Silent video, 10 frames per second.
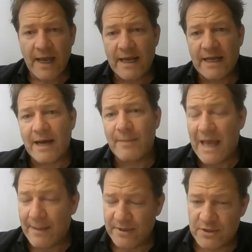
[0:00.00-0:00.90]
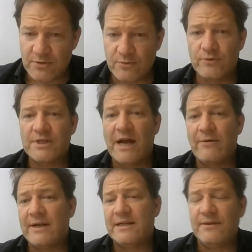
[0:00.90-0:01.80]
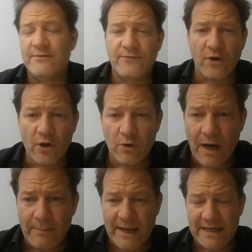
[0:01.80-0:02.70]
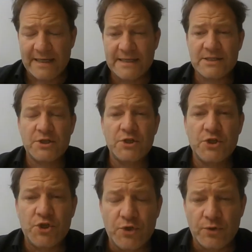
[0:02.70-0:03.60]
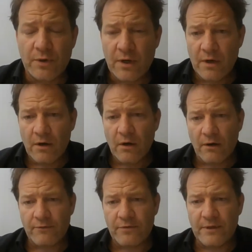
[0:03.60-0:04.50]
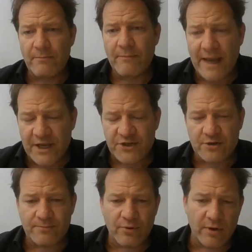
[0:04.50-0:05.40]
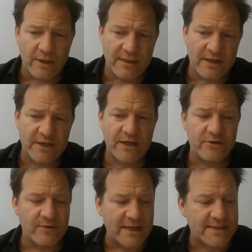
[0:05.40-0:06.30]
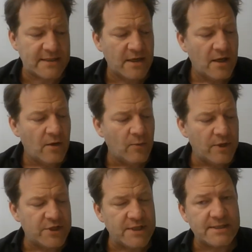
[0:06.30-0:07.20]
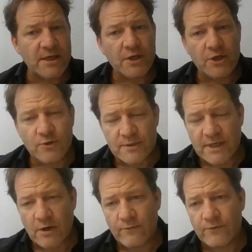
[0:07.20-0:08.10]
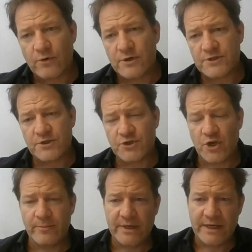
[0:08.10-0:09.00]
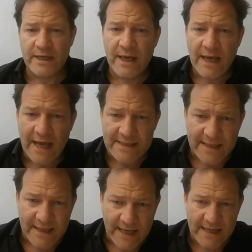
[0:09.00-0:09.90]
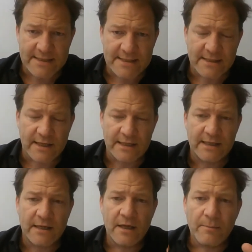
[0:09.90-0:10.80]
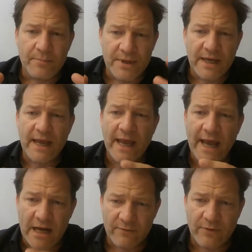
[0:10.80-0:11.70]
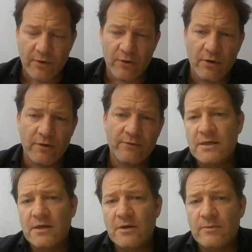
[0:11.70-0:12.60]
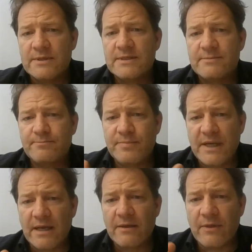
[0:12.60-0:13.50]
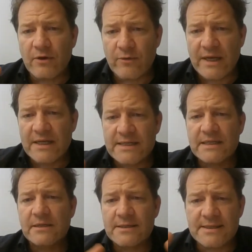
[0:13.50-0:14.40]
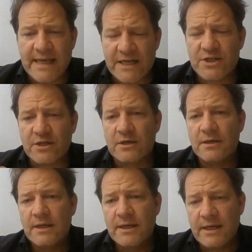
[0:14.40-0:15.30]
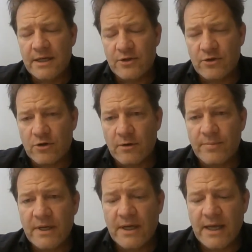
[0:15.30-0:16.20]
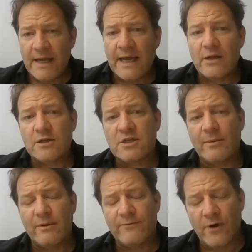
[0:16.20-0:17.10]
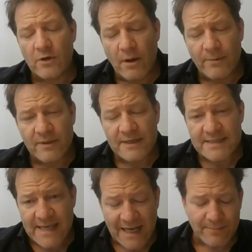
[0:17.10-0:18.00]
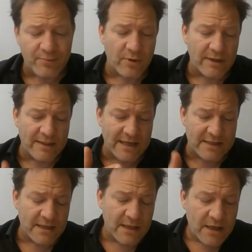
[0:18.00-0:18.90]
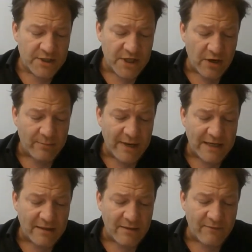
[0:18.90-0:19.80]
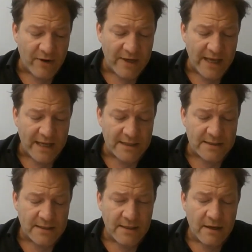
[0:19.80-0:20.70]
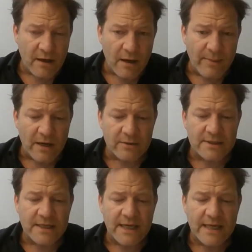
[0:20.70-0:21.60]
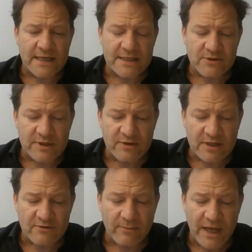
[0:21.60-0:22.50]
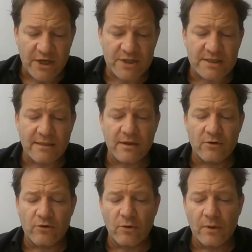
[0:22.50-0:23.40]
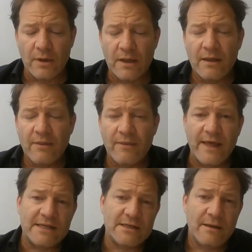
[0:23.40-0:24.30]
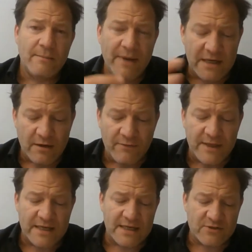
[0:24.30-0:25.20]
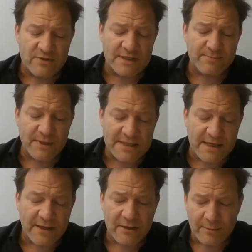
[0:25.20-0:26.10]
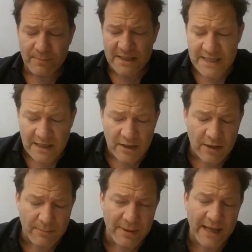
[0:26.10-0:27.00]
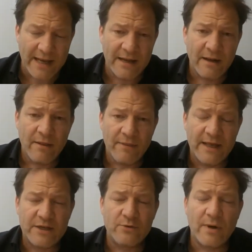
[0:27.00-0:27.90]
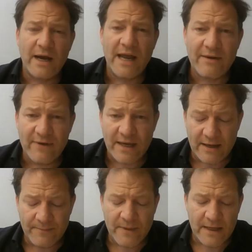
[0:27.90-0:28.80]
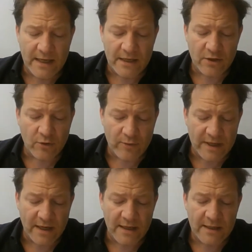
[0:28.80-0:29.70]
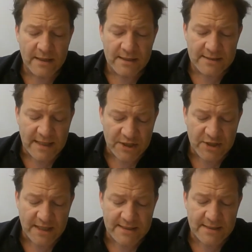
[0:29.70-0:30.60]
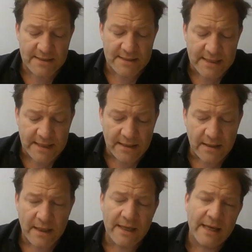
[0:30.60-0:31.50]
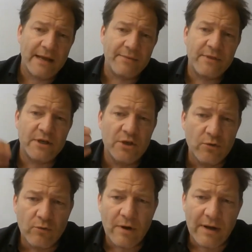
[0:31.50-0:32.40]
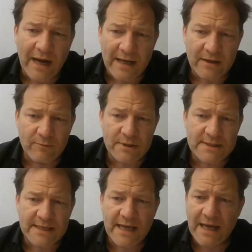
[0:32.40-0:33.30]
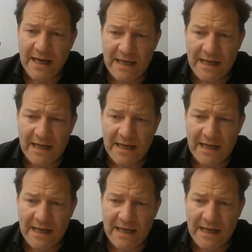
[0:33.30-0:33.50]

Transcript: And I'm happy to directly follow up at least two of the major points that he addressed, which is using, of course, Germany as a case study, being ahead of the curve, with being the Green Deal center in Europe. And also I will follow up on the second point that Jerry made in the very end about industry transformation and the role that many of the industries particularly play that you are having in Korea, such as steel, and the new, I would say, I